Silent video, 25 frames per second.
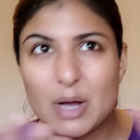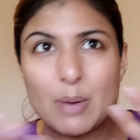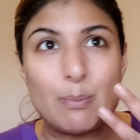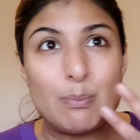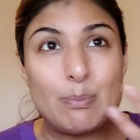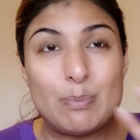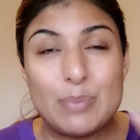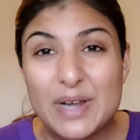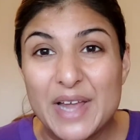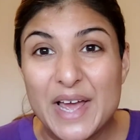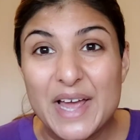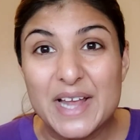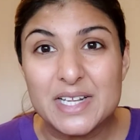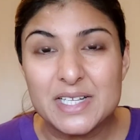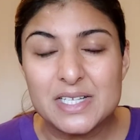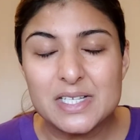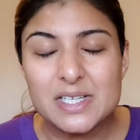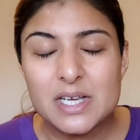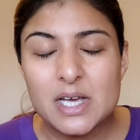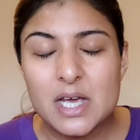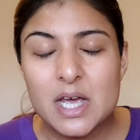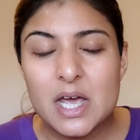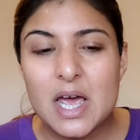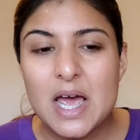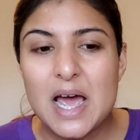blend,
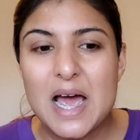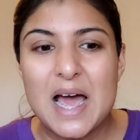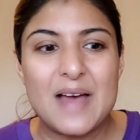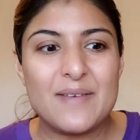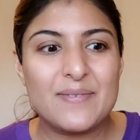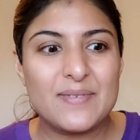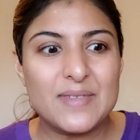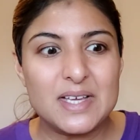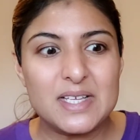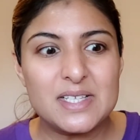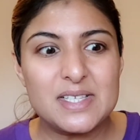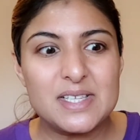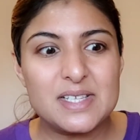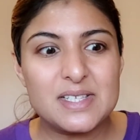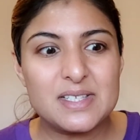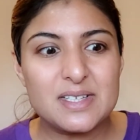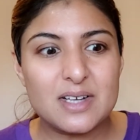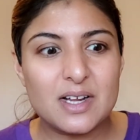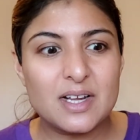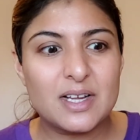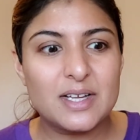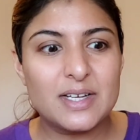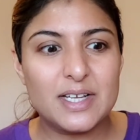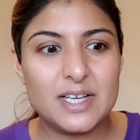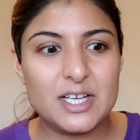and this is
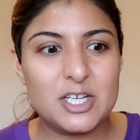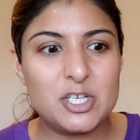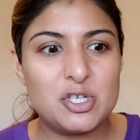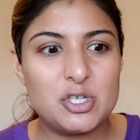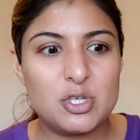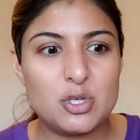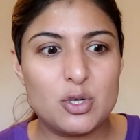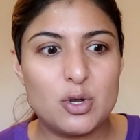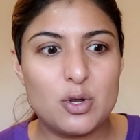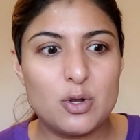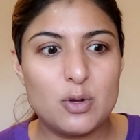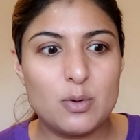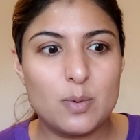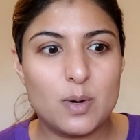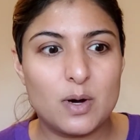like an issue